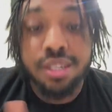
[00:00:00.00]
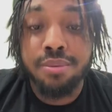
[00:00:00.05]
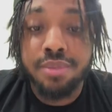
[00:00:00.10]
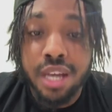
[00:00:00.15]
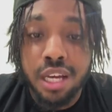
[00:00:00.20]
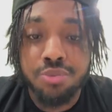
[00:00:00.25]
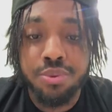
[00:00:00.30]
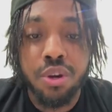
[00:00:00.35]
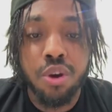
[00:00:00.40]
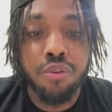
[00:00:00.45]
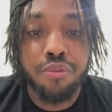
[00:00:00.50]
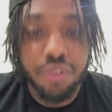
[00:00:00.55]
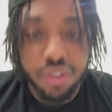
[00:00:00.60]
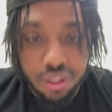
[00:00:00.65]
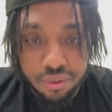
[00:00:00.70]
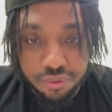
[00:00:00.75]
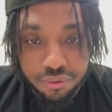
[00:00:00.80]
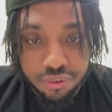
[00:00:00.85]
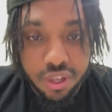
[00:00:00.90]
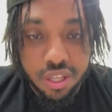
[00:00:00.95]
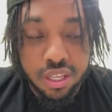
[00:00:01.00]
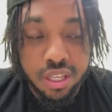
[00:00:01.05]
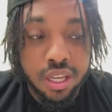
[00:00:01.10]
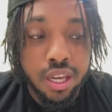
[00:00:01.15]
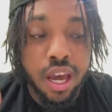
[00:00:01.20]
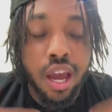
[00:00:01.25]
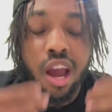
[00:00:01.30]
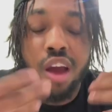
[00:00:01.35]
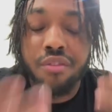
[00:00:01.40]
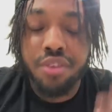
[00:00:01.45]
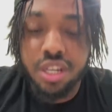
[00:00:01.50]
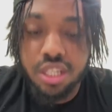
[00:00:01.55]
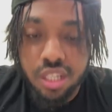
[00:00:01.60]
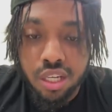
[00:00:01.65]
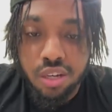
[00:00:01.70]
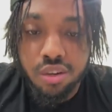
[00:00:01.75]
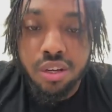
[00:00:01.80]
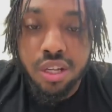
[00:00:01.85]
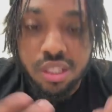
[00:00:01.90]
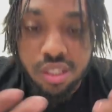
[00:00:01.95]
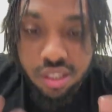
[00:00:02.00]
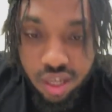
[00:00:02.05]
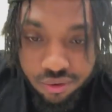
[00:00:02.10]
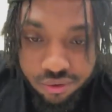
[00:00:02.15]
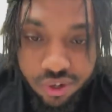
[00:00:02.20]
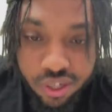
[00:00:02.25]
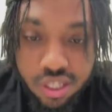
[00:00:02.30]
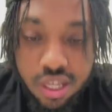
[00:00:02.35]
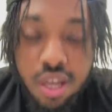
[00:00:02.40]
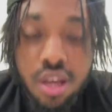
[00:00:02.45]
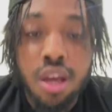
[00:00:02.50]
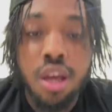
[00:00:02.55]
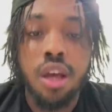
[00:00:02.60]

Sometimes we go 50 50. Every deal is different.